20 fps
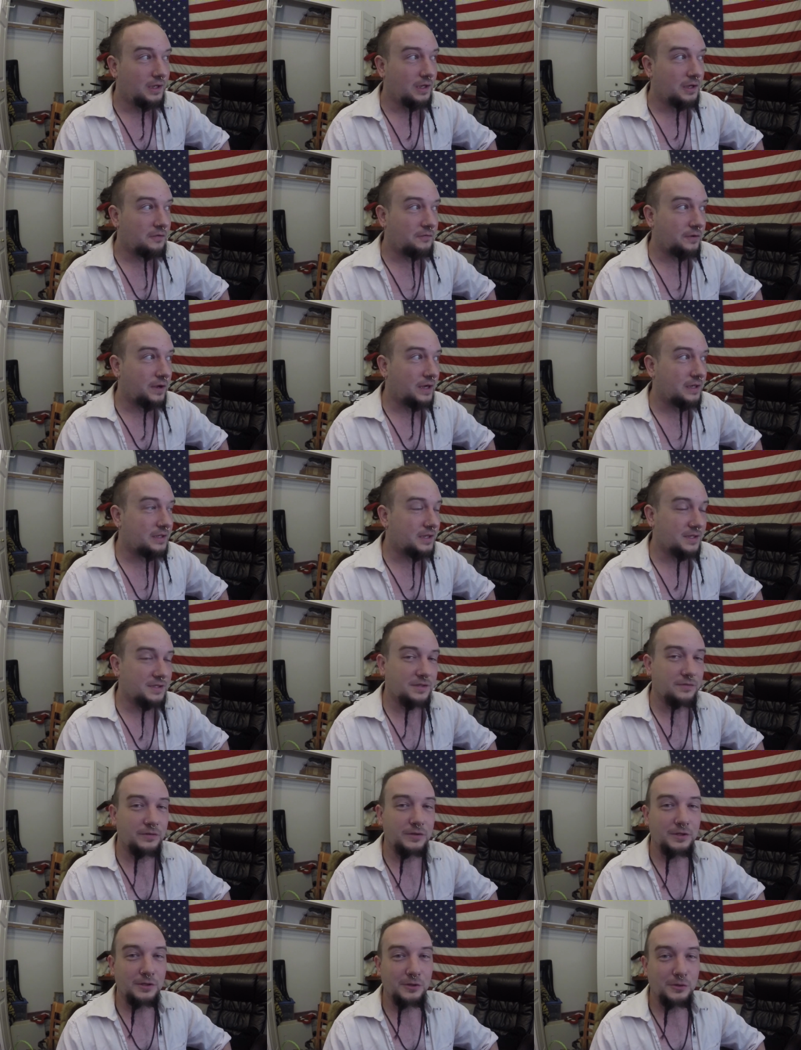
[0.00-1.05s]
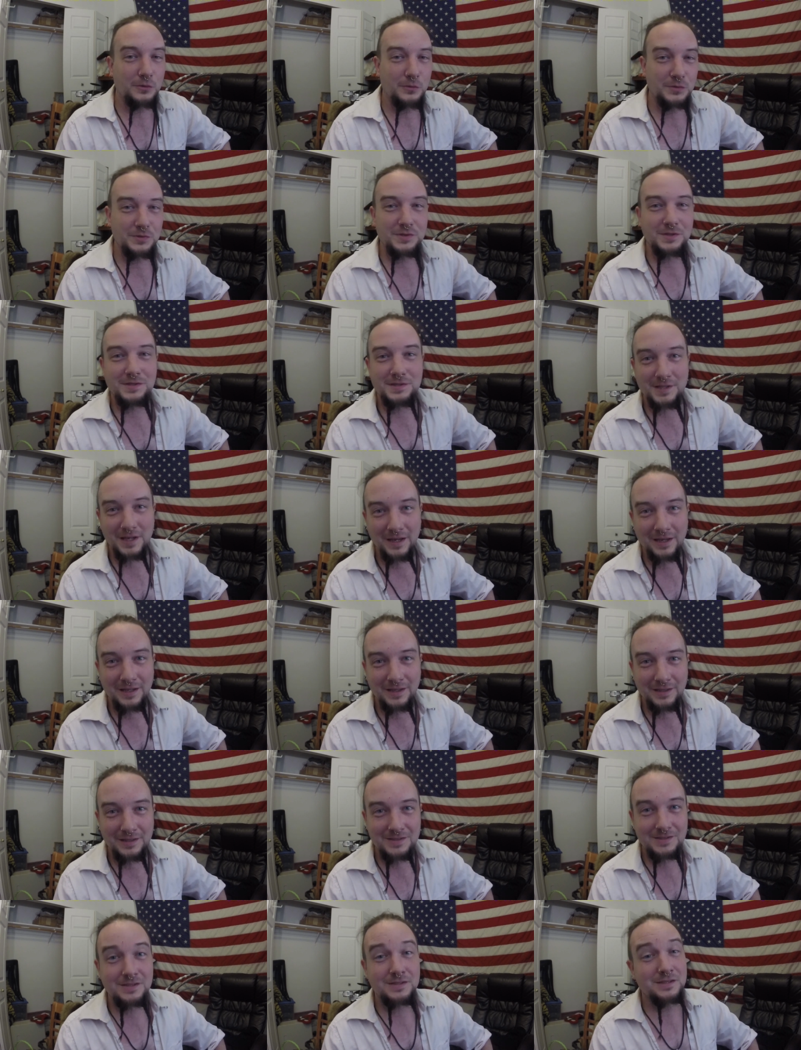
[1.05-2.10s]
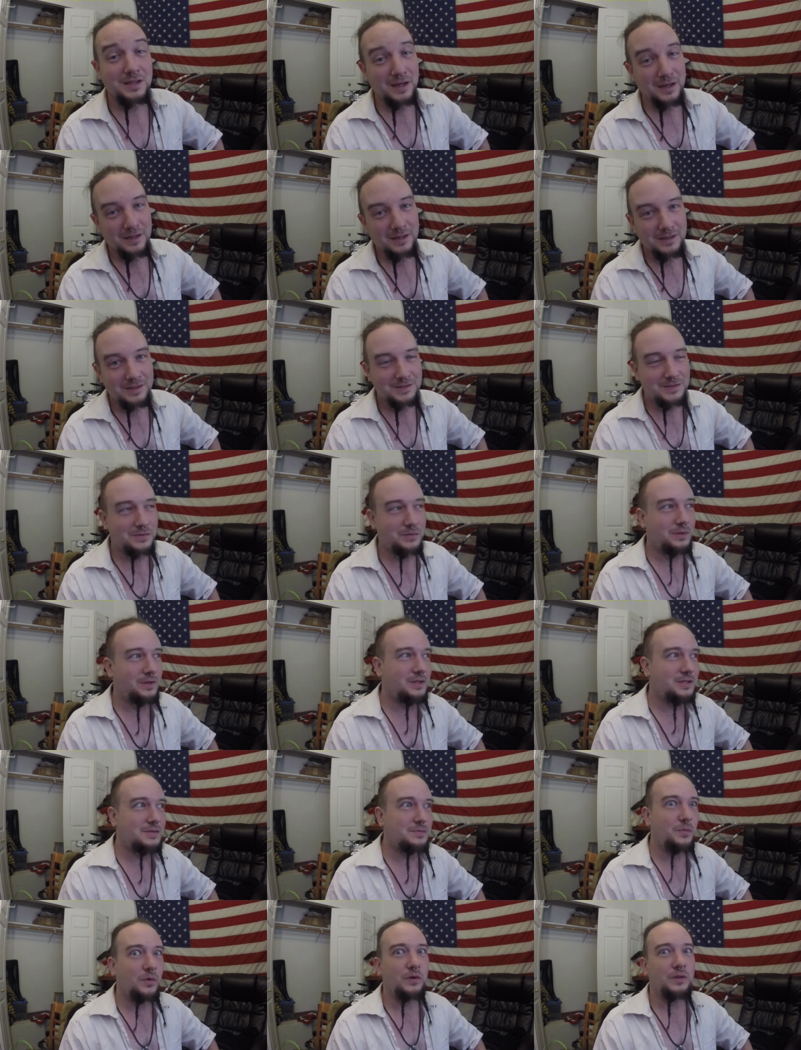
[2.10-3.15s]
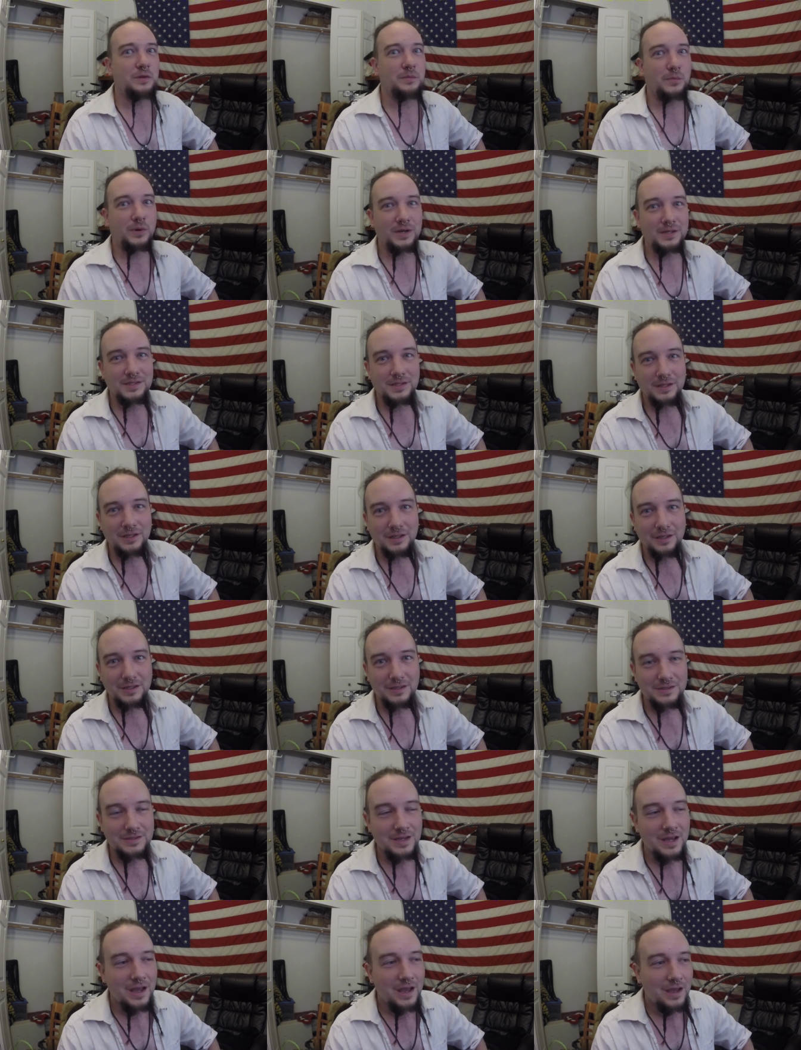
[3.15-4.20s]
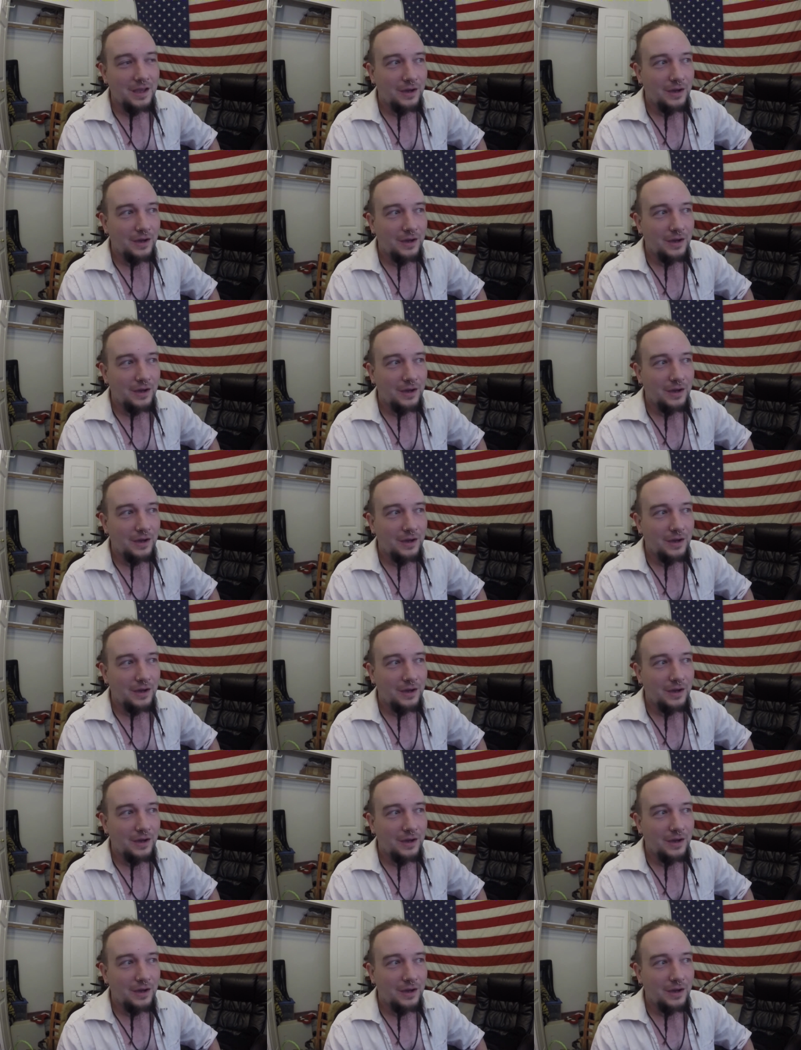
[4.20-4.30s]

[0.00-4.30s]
In fact, it has everything to do with society. Society is doing this more than the president is.